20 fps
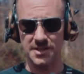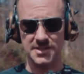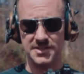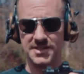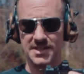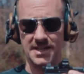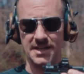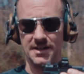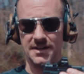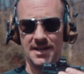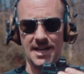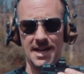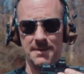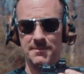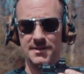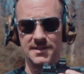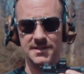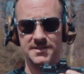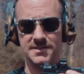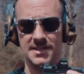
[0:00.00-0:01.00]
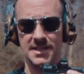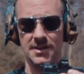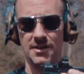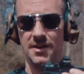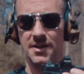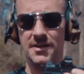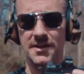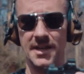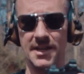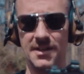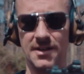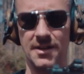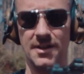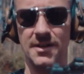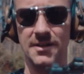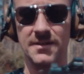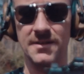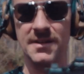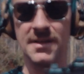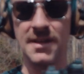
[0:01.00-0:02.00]
can sit here and hammer this thing all day
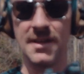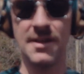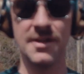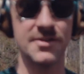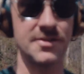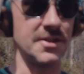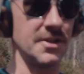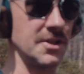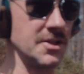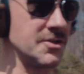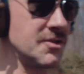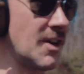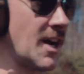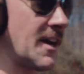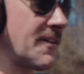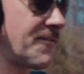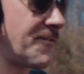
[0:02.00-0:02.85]
long. So your dry